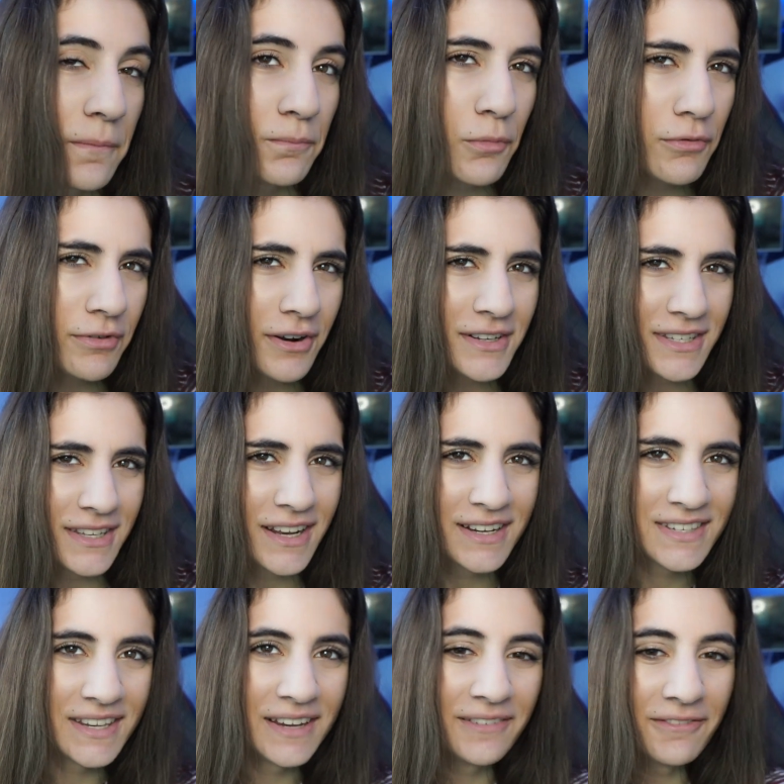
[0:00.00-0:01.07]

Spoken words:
Moving on to the next thing.